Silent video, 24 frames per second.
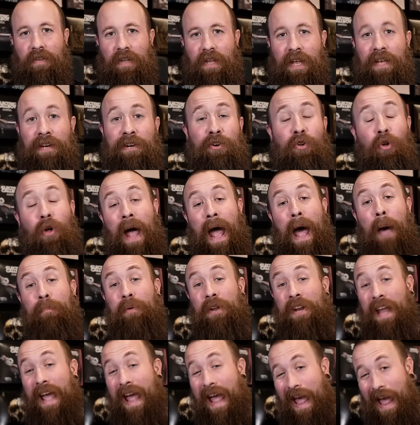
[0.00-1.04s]
And it'll
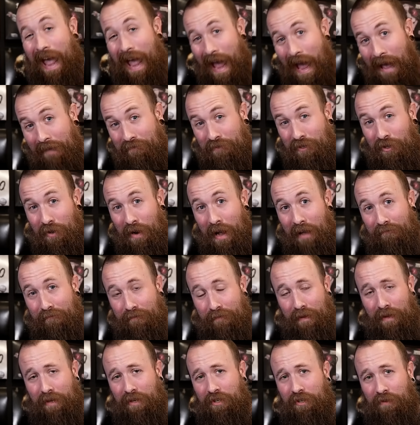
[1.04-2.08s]
happen after I've
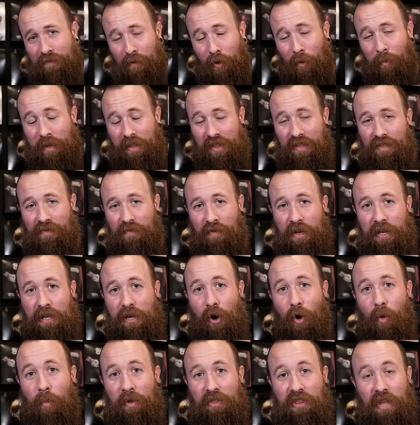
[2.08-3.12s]
finished filming this
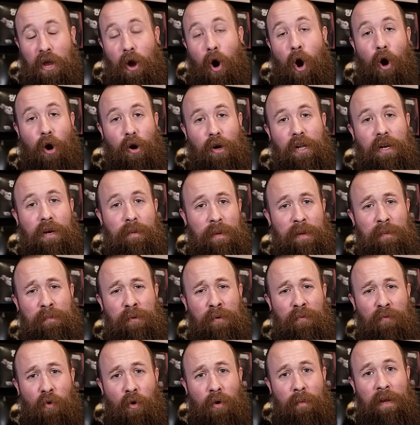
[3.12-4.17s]
video, but they are going to be
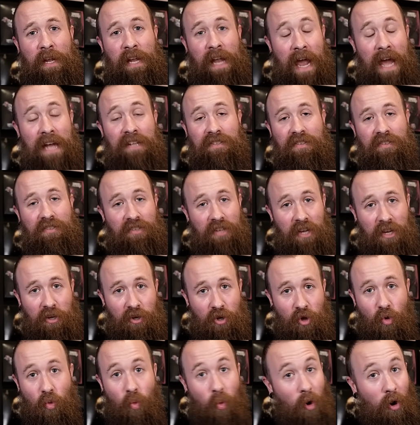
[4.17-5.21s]
performing at Sick
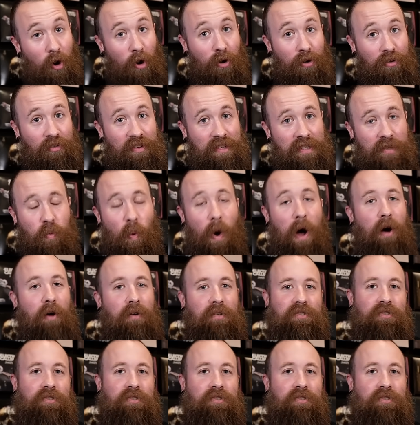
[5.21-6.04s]
New World as well.